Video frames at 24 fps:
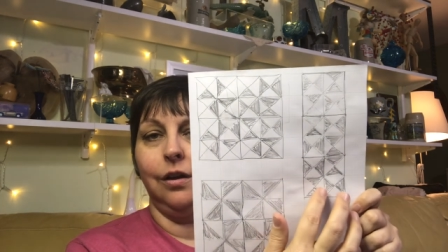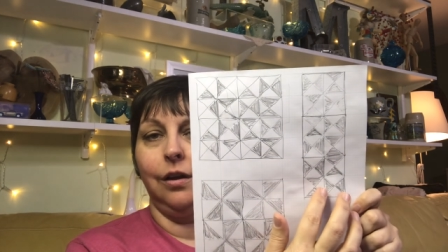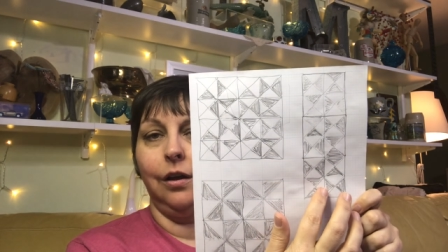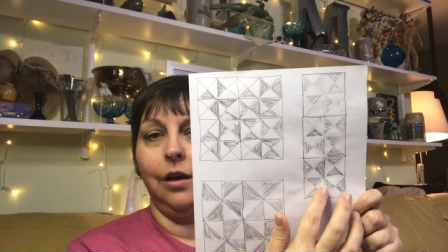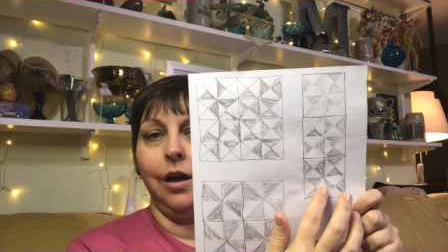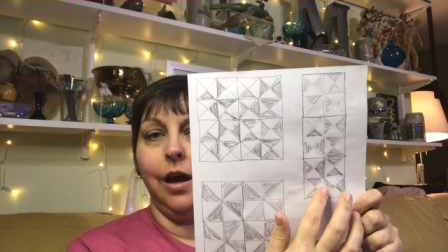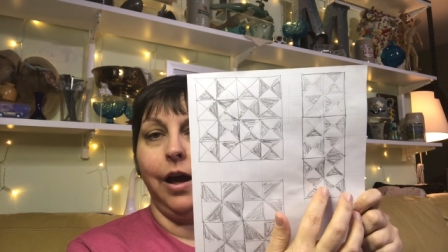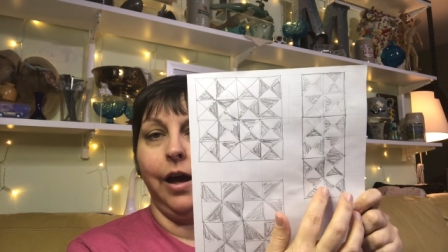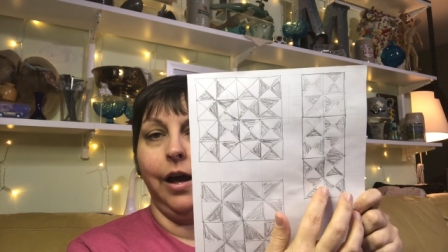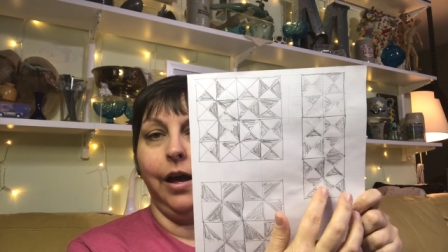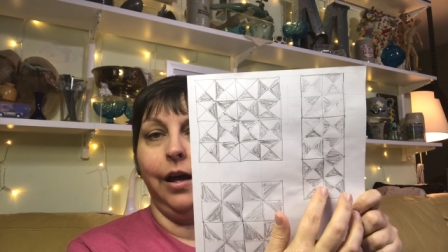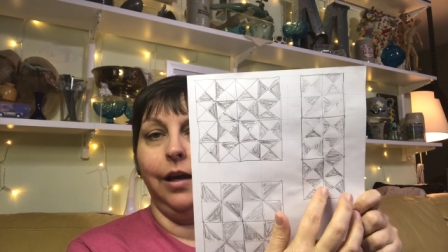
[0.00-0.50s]

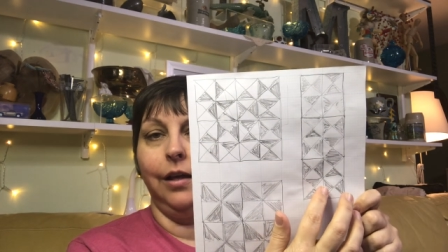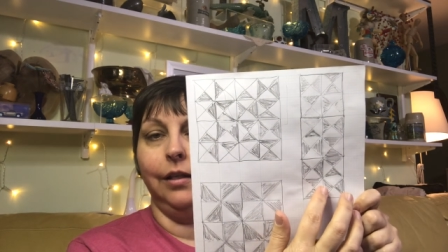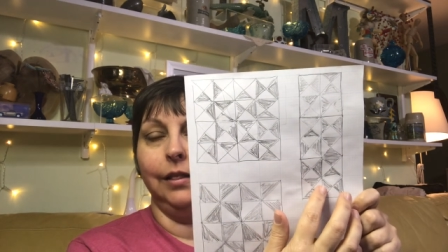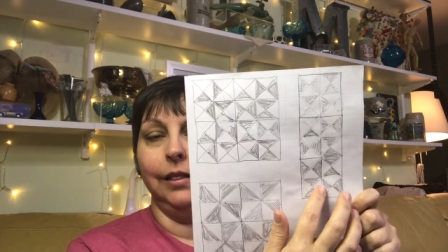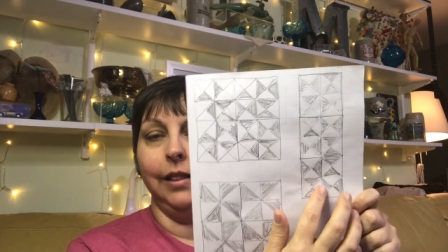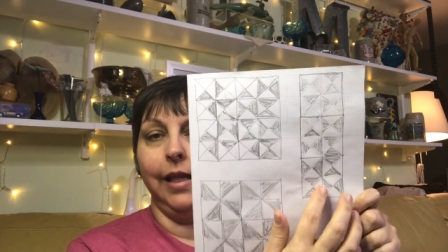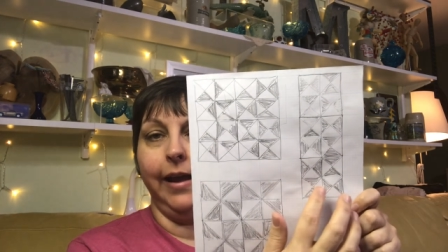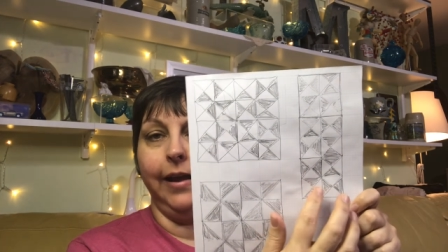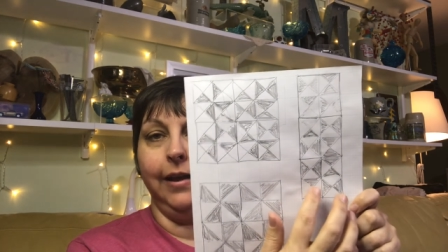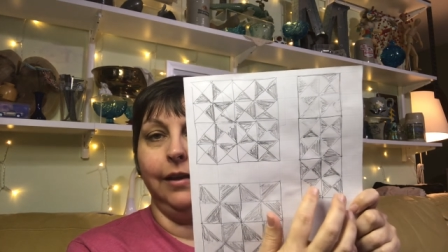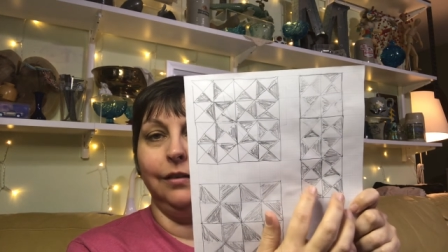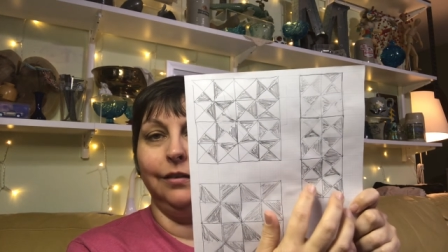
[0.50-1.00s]
uh,
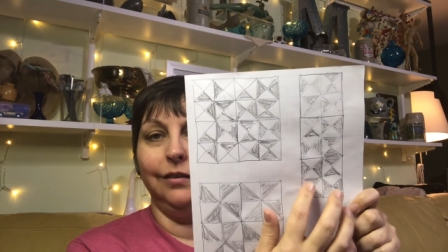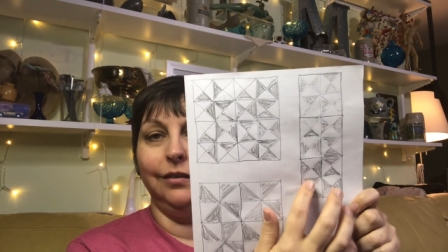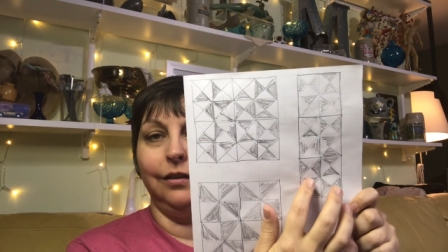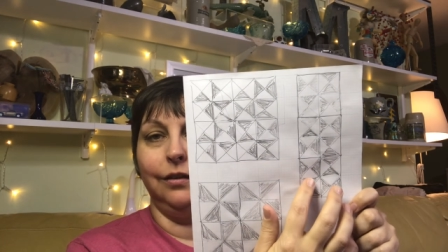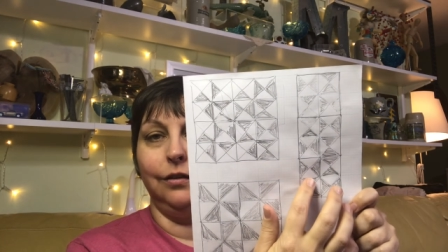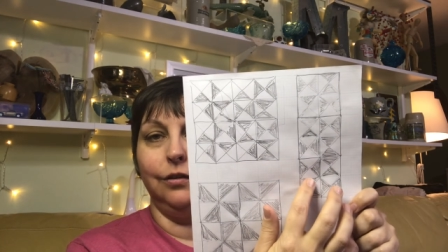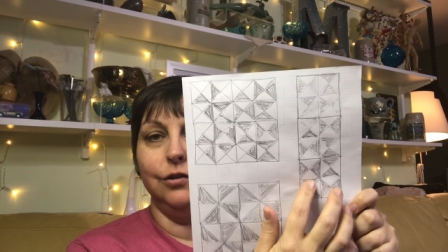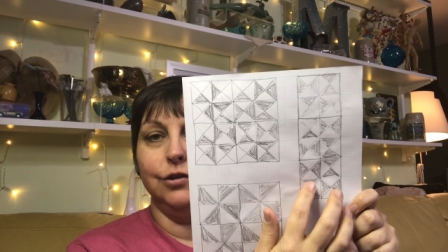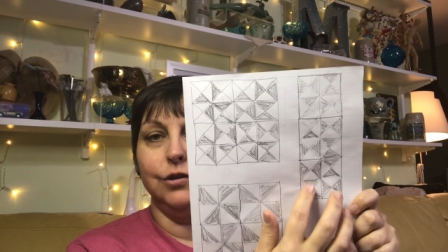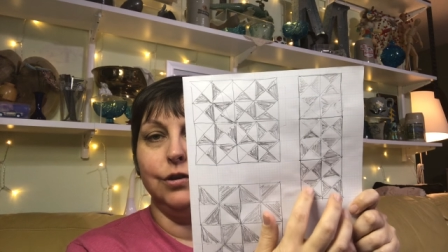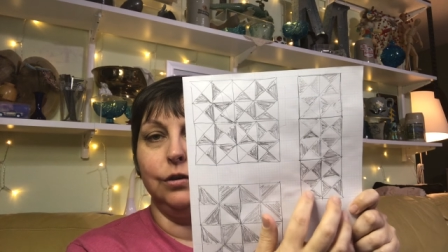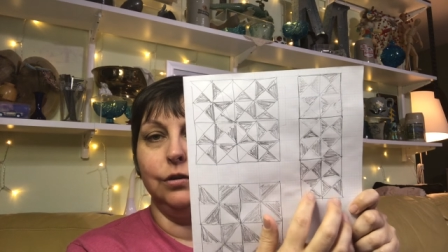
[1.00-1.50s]
lights
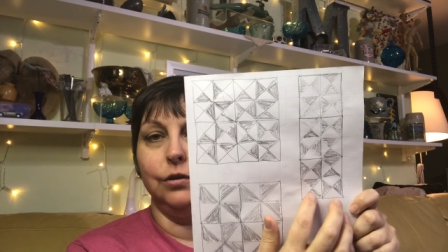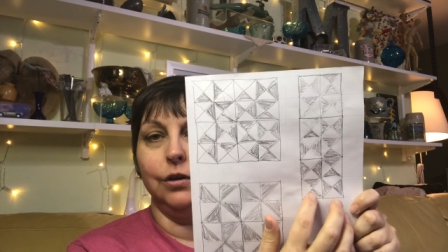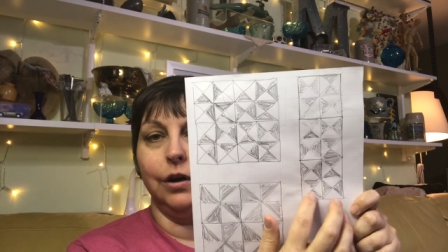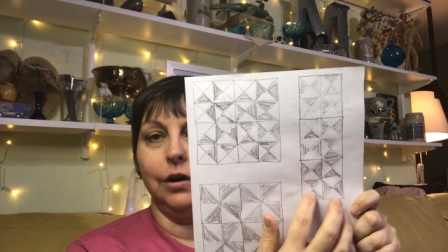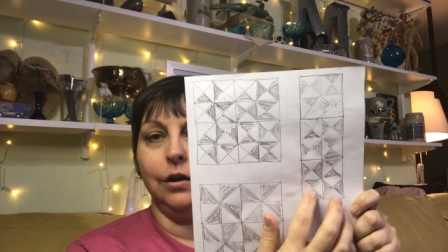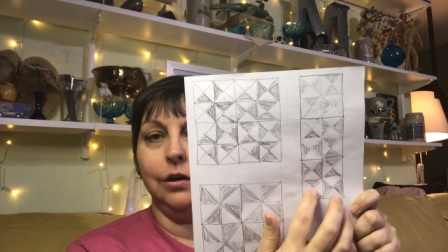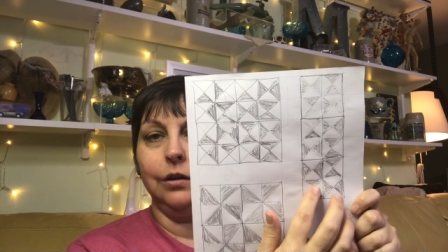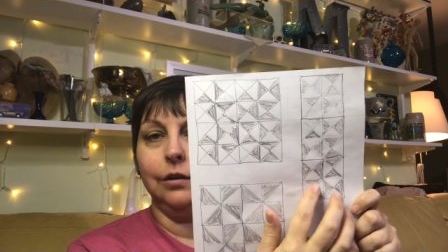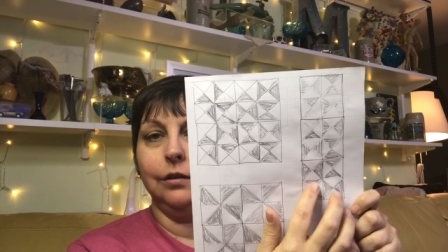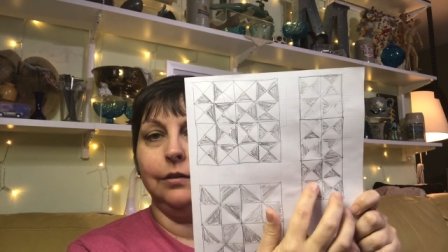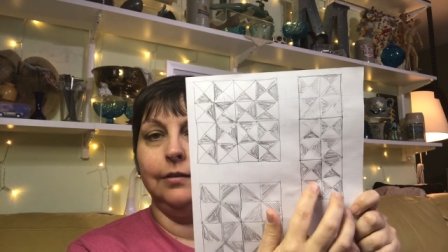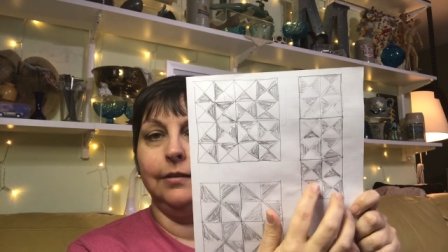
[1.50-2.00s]
and two
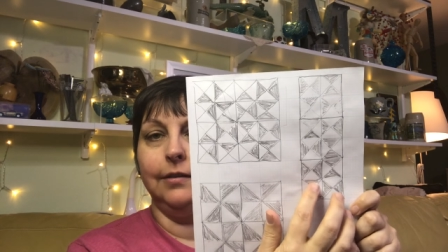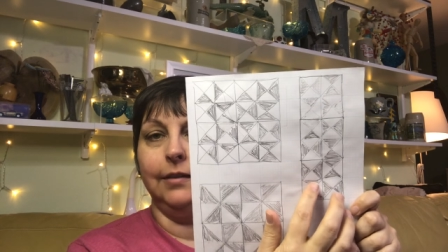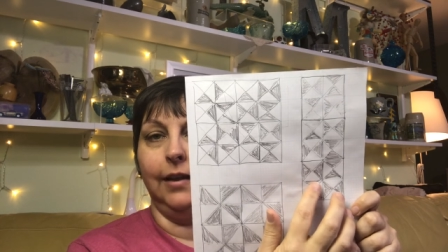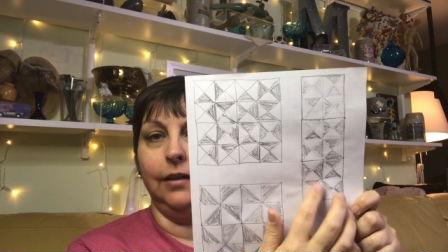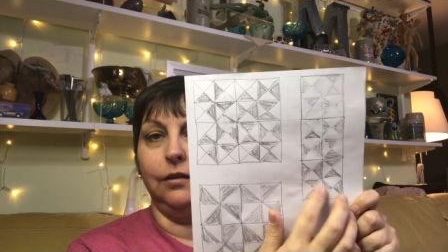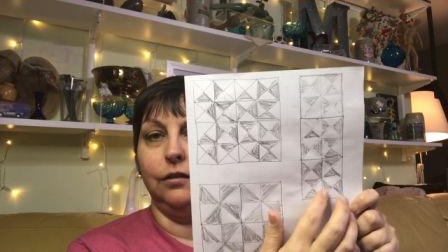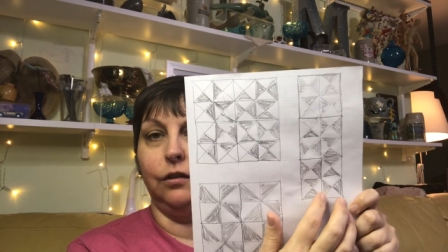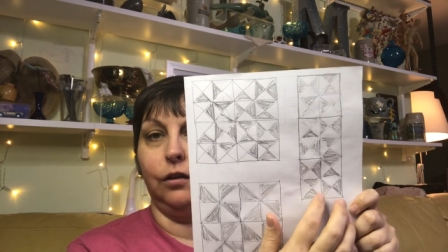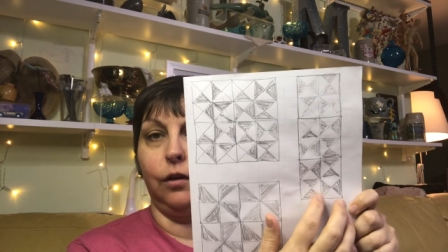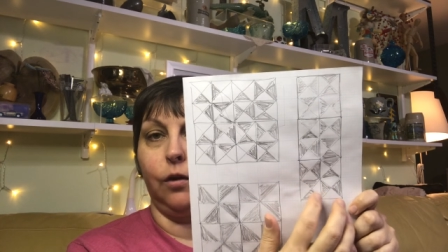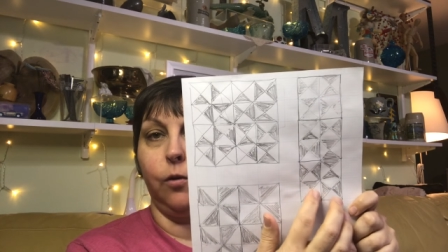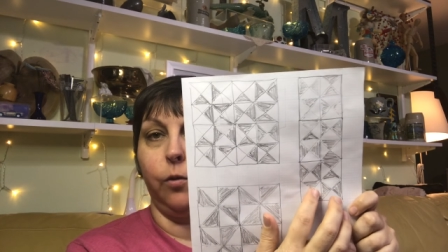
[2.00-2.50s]
darks.
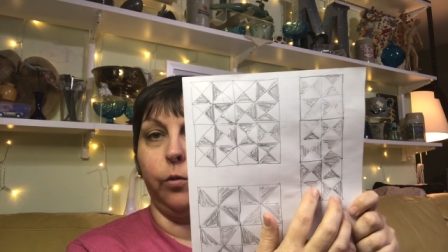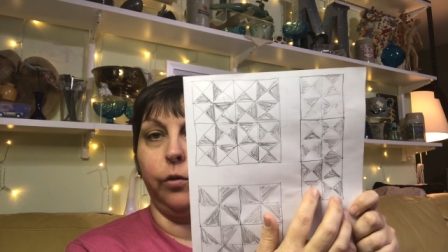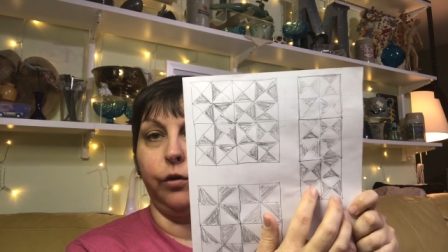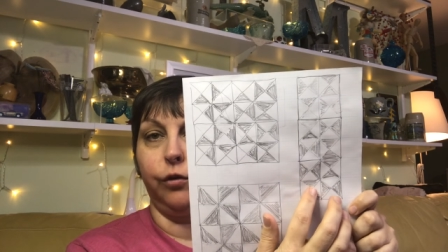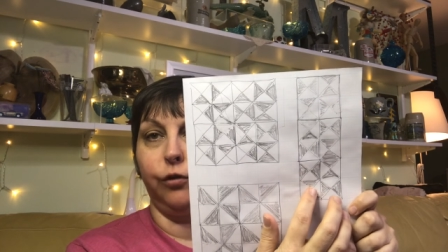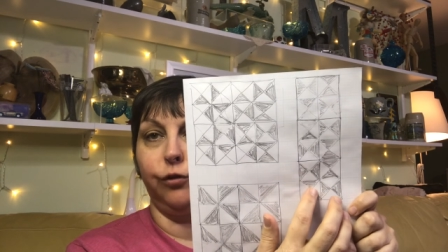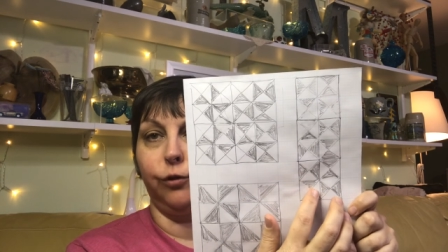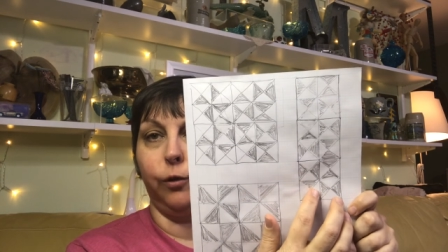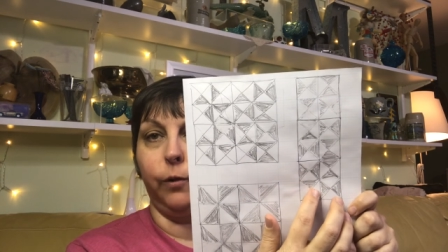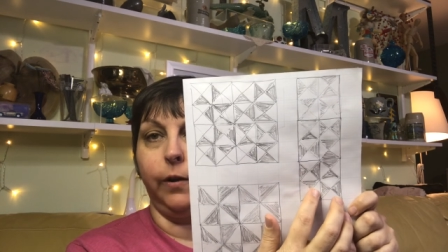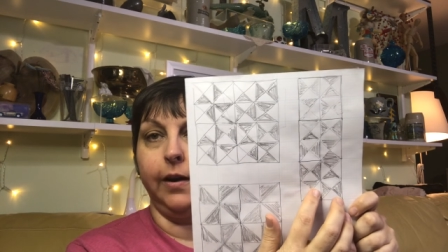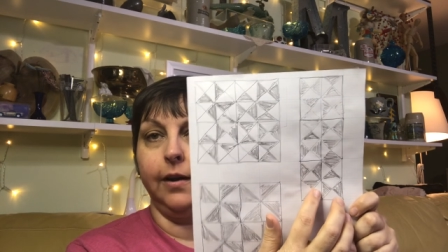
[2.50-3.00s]
That's the quarter
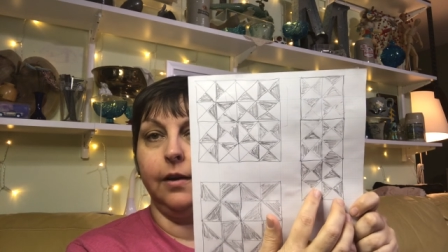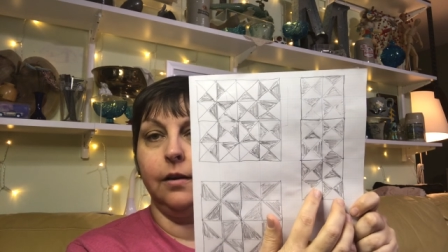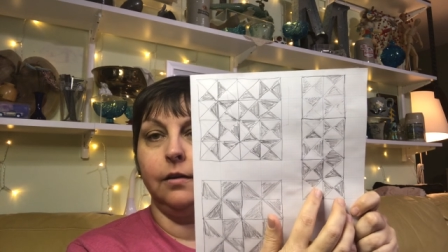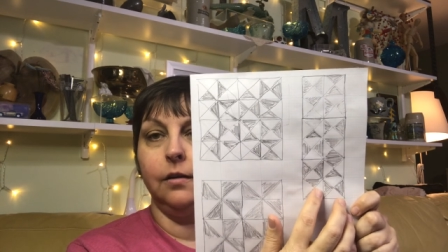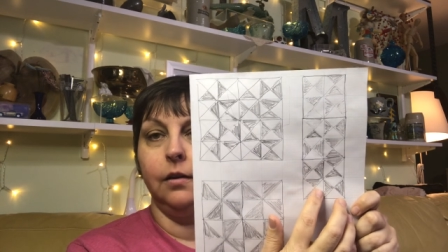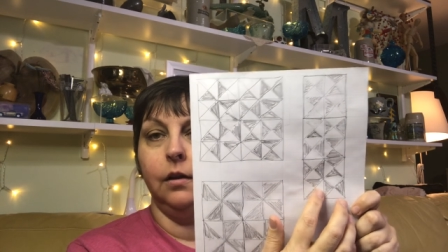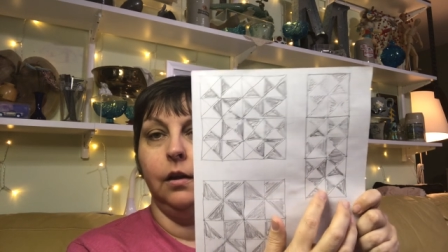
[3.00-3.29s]
square.